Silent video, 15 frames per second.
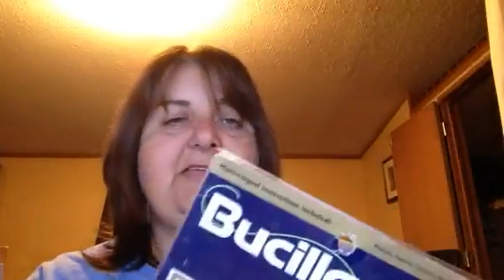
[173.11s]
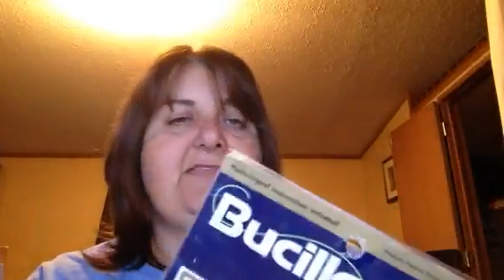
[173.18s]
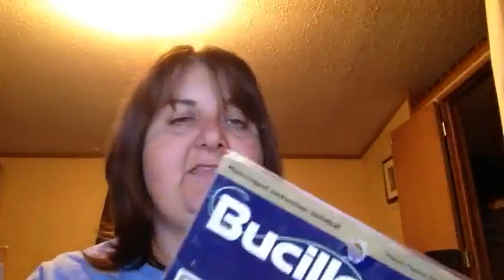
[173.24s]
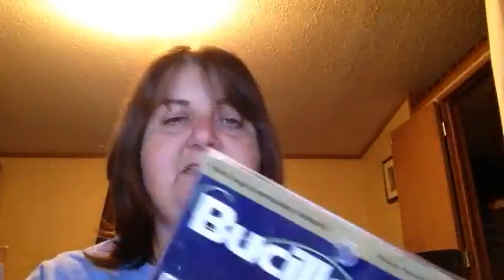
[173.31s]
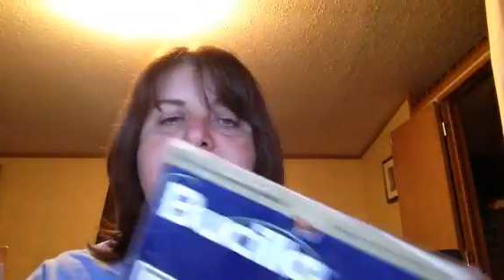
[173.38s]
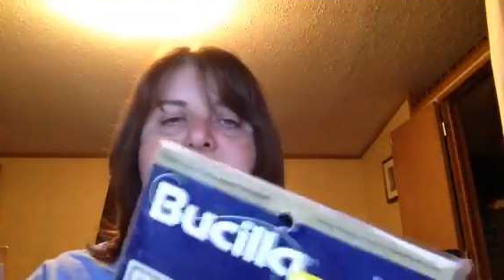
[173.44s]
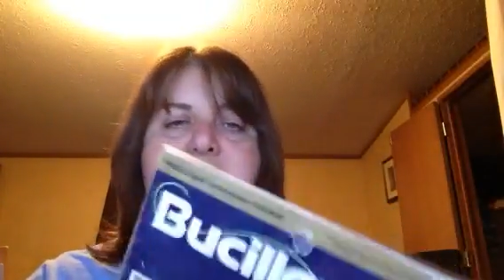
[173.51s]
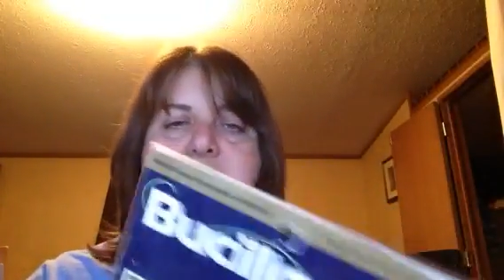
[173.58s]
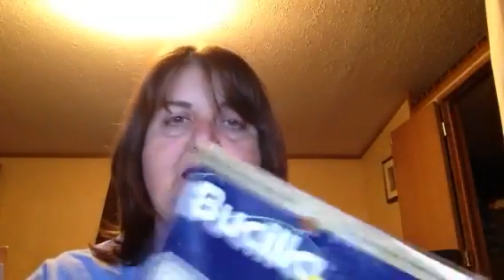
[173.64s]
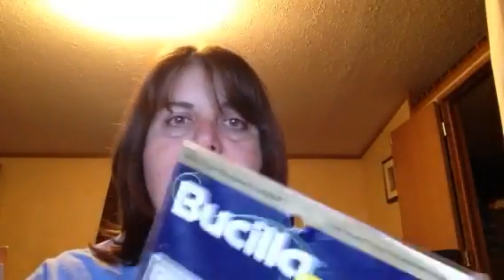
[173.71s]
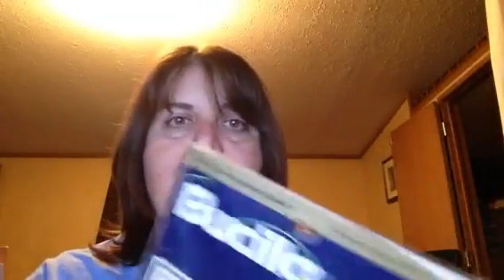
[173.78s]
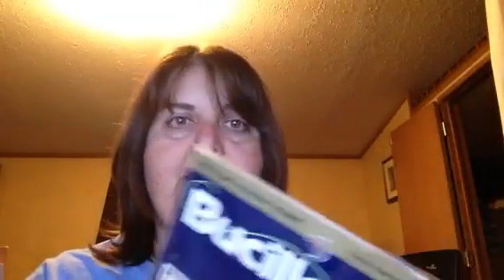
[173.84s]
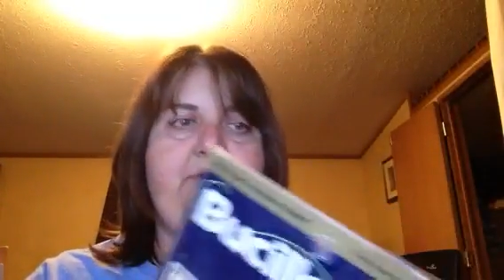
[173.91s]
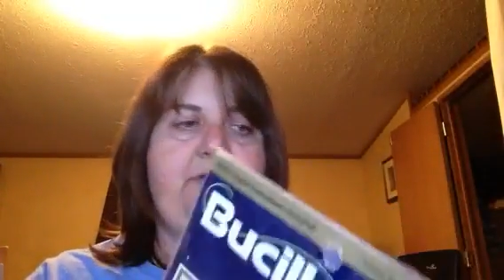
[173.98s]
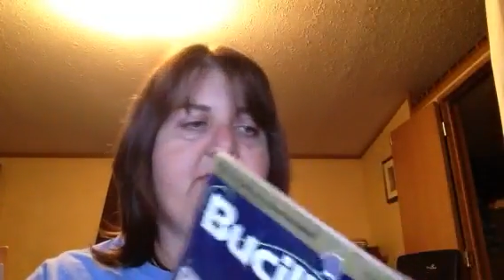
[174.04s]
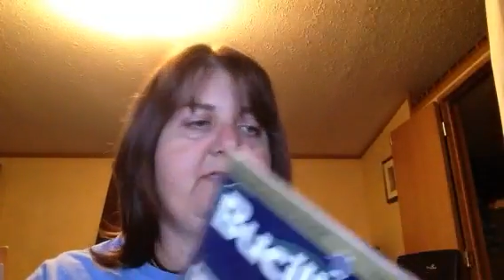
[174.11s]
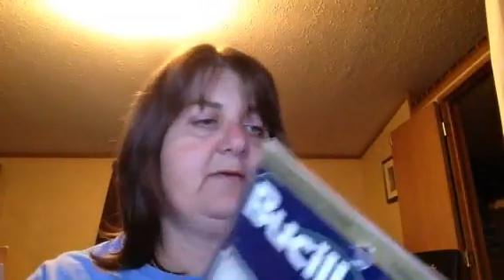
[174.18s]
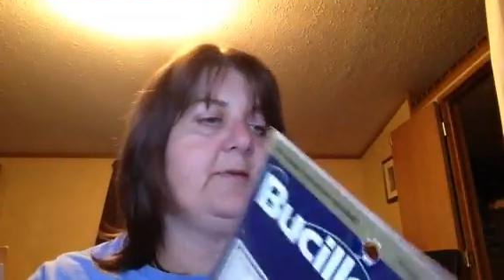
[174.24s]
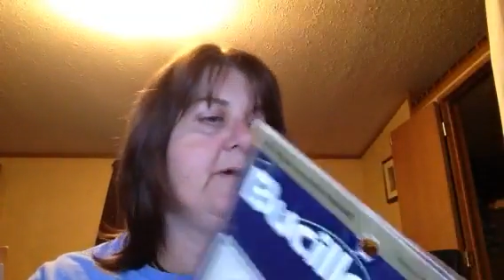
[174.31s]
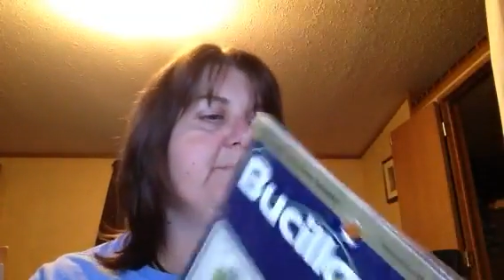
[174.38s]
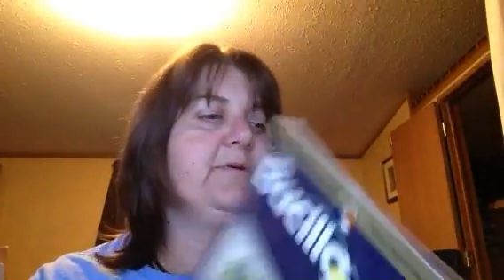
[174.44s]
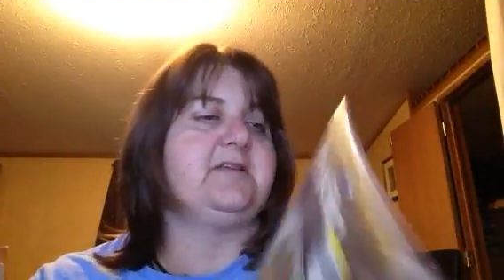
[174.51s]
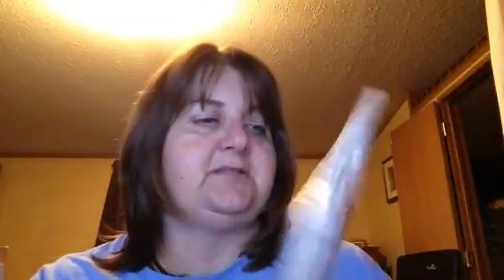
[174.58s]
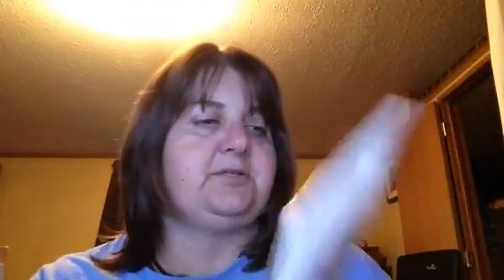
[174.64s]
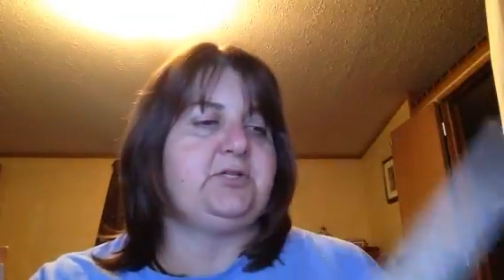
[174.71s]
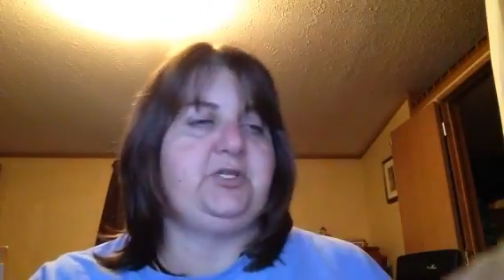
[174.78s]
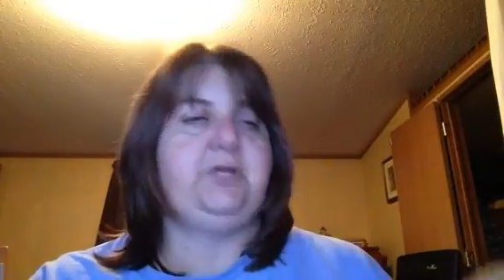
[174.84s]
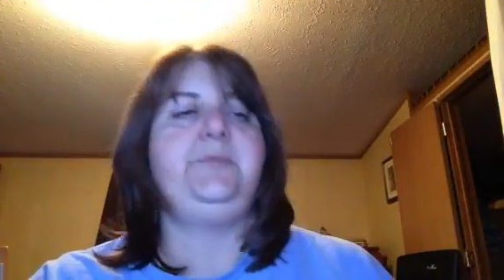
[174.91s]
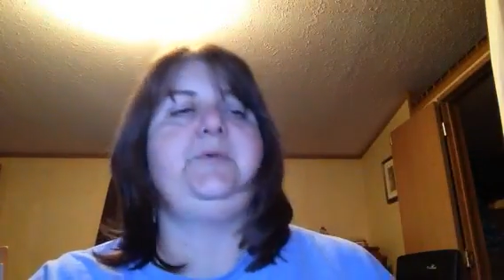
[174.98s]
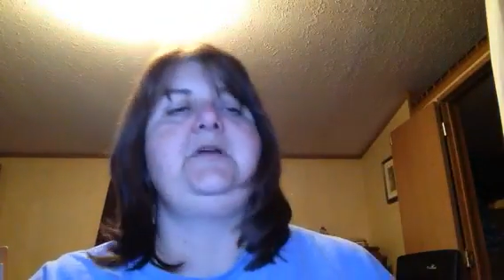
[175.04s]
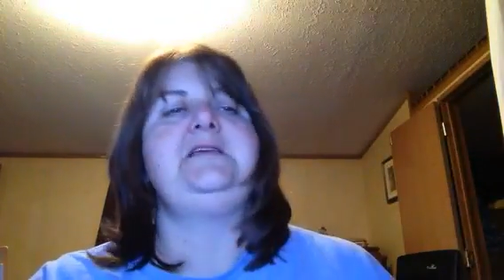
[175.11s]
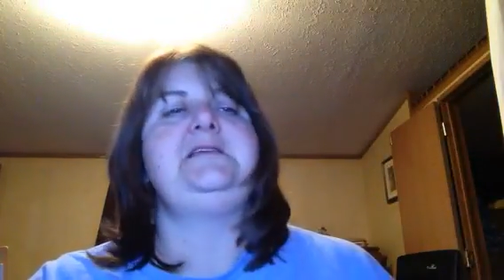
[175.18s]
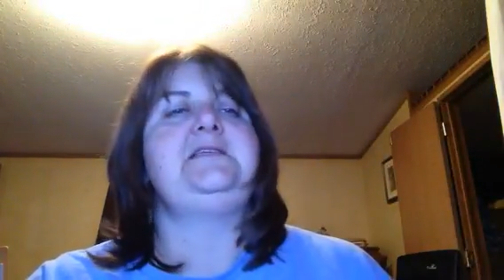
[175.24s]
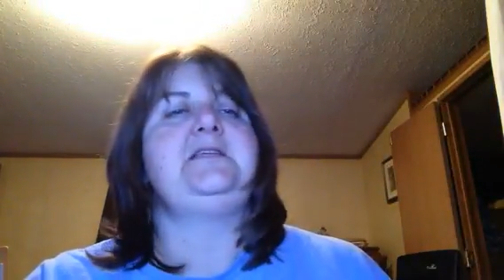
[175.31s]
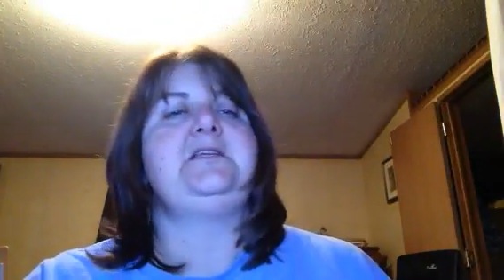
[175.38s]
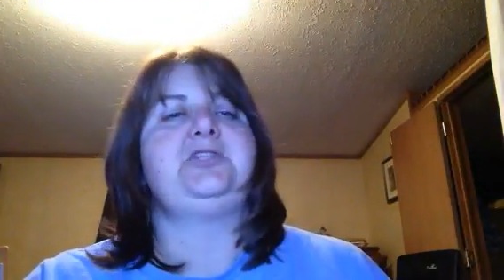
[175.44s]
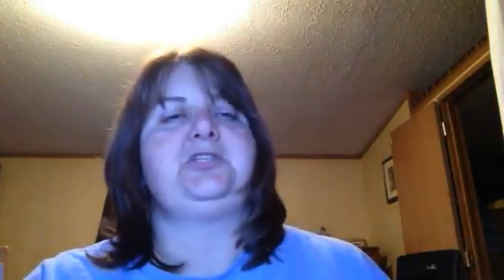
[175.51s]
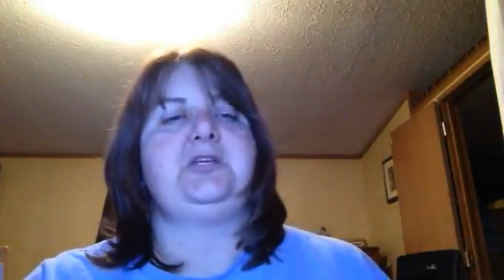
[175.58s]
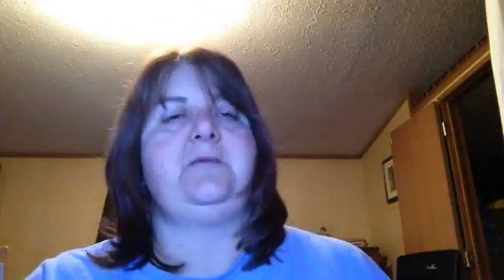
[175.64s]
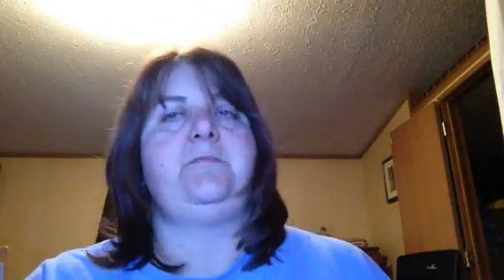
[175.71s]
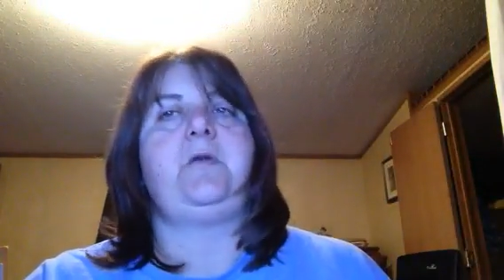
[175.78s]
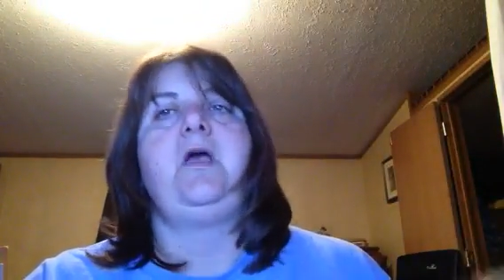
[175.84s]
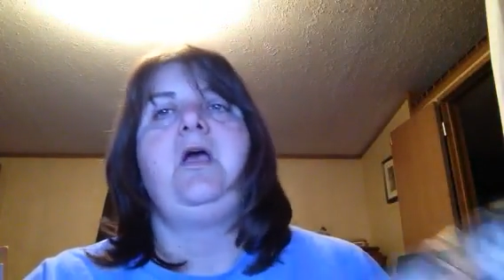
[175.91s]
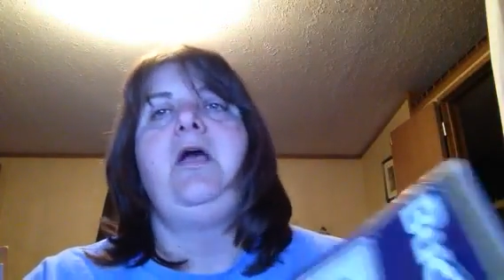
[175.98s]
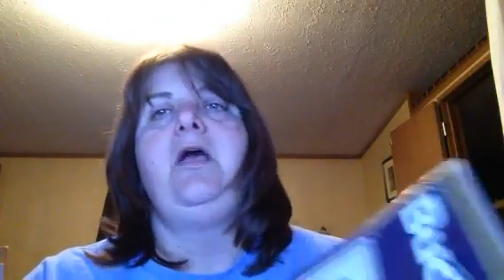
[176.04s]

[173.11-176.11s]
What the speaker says: like this, I pick them up because they're super easy to ship.